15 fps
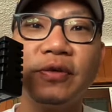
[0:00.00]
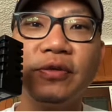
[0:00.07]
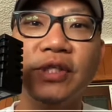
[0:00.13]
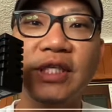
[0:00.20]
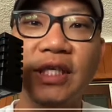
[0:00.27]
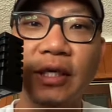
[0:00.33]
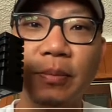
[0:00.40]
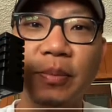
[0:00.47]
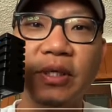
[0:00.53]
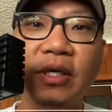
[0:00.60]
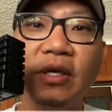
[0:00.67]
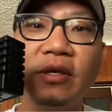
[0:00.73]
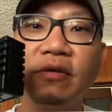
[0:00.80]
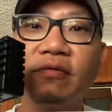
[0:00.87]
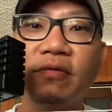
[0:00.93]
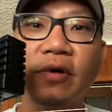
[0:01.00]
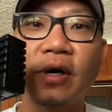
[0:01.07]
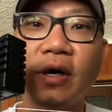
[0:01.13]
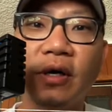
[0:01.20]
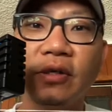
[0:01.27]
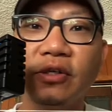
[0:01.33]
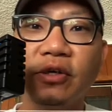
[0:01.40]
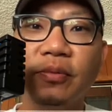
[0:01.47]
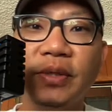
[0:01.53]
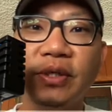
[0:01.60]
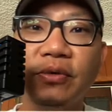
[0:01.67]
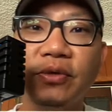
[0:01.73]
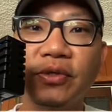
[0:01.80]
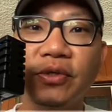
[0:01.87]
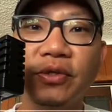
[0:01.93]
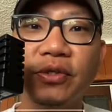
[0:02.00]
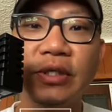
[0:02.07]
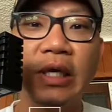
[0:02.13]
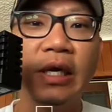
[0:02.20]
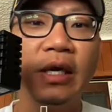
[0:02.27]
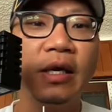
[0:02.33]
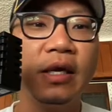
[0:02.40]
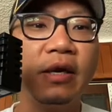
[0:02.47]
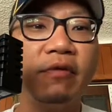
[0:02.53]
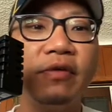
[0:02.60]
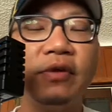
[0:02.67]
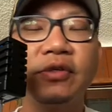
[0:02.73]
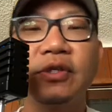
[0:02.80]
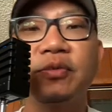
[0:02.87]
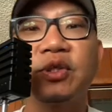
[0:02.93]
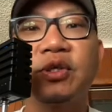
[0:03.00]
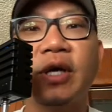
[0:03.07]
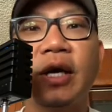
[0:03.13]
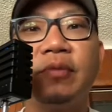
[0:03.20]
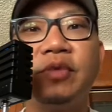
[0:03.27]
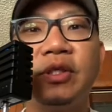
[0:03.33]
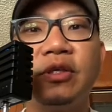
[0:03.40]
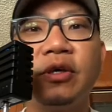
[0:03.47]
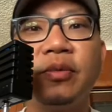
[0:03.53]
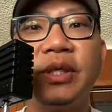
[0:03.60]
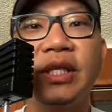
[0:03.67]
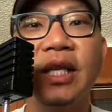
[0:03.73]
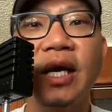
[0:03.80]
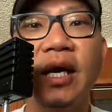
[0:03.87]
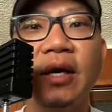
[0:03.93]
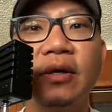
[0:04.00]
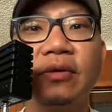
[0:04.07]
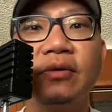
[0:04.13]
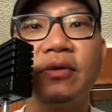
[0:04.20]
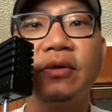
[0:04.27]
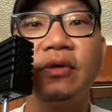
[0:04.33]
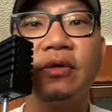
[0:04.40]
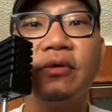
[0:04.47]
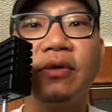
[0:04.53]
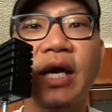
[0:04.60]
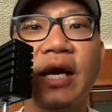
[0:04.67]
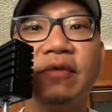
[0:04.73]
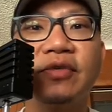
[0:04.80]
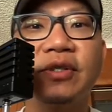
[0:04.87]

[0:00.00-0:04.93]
tip for all Adobe users. If you subscribe to Adobe Cloud or you have some